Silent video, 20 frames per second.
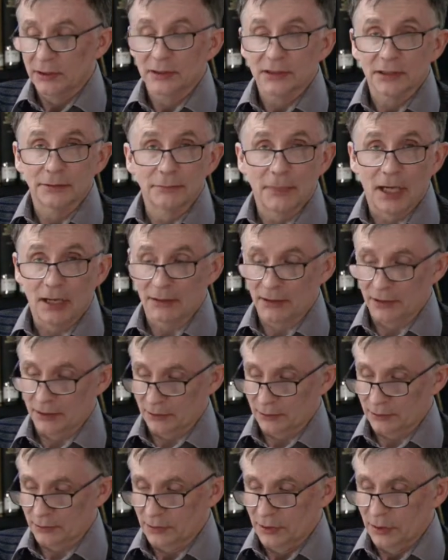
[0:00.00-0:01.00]

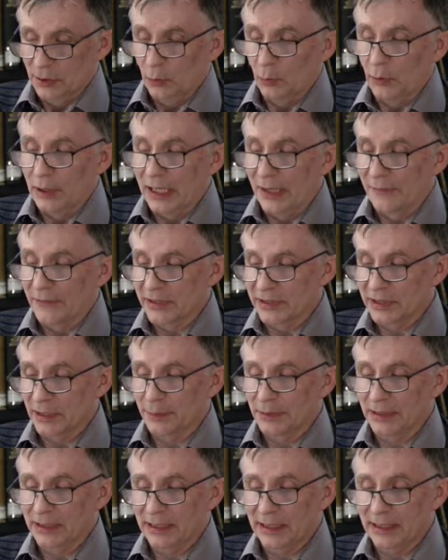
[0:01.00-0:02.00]
Tomorrow, we'll have our
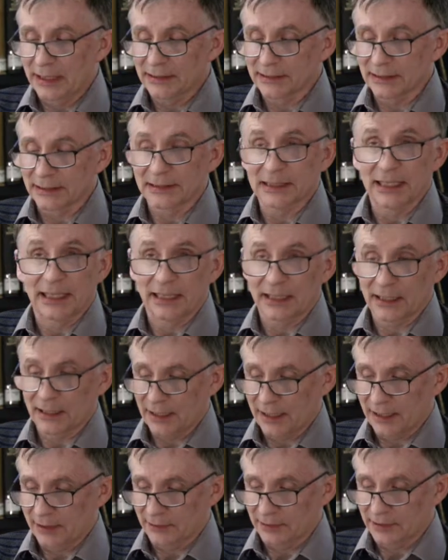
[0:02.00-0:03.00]
double glazing taken
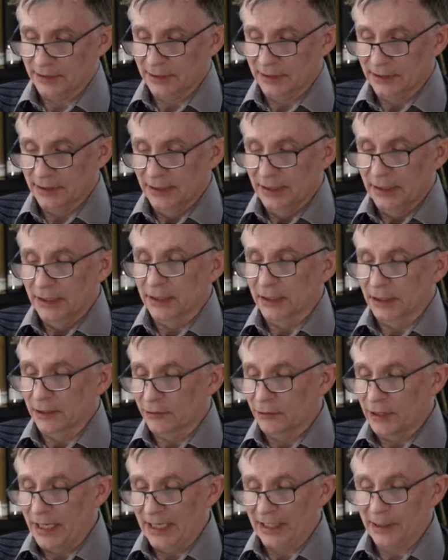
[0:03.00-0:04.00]
out, the
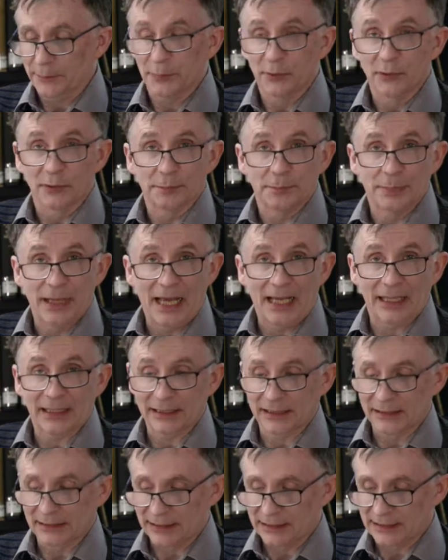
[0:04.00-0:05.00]
crack put
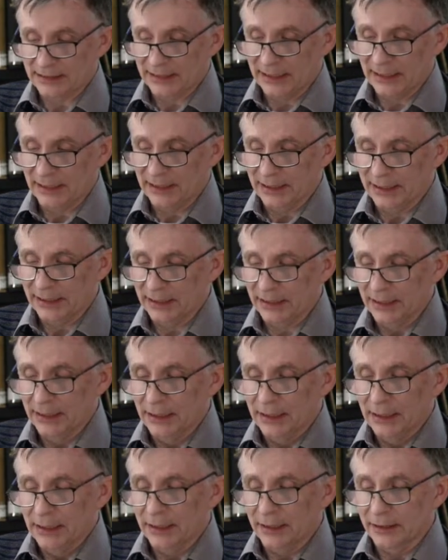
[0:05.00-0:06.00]
back in the ceiling,
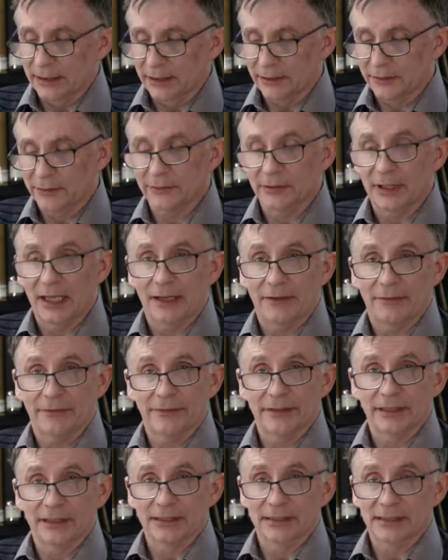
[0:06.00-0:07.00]
and a
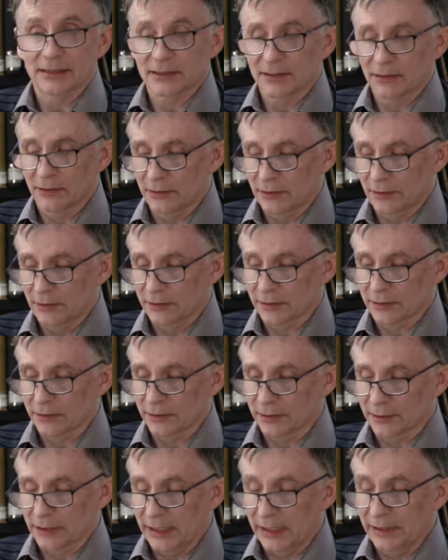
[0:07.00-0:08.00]
draft installed
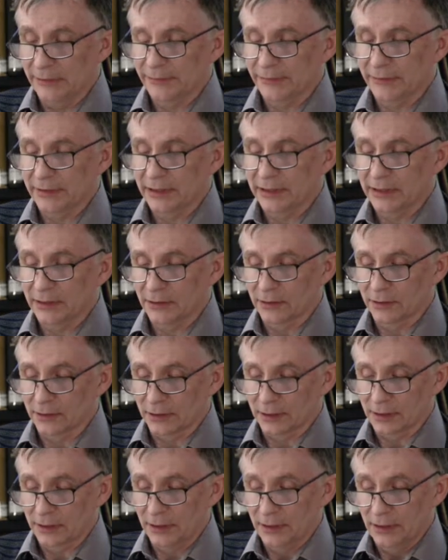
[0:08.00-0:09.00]
under every
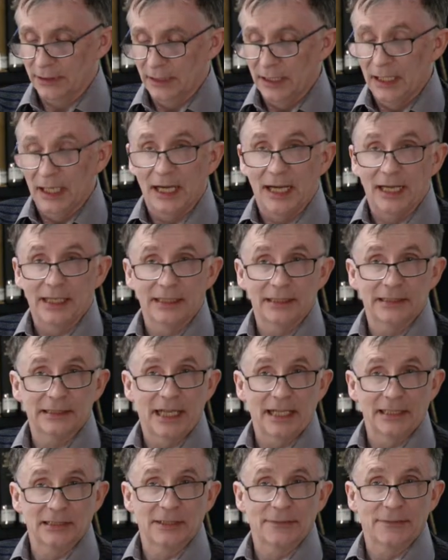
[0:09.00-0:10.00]
door. I'll
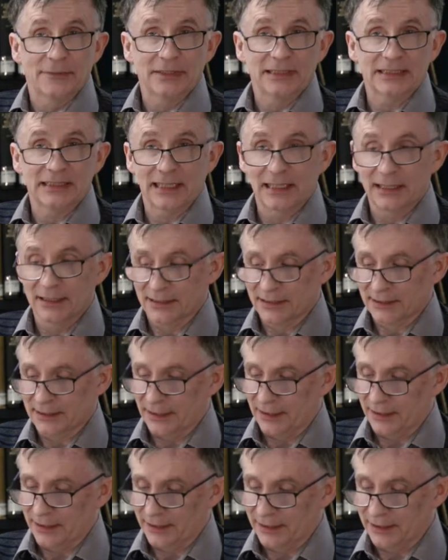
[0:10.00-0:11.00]
attach a for sale
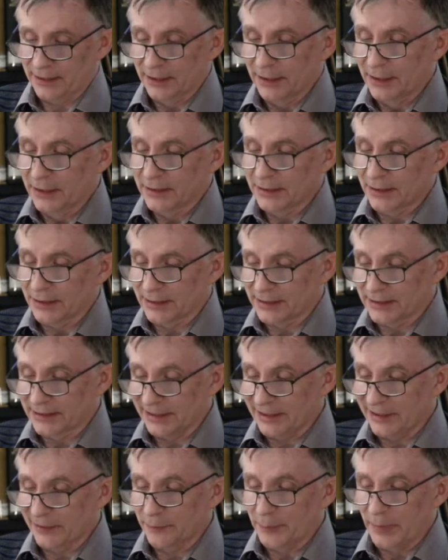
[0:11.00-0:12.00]
sign to the
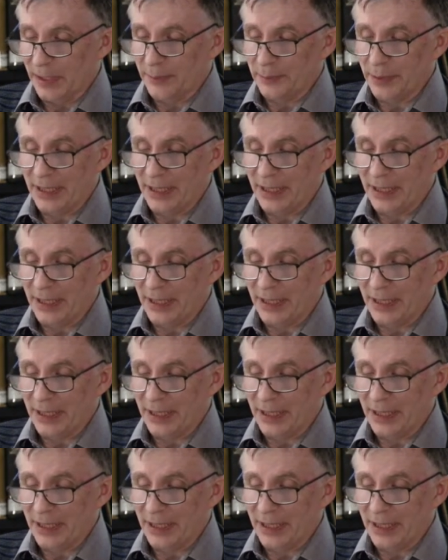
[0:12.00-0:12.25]
seat of my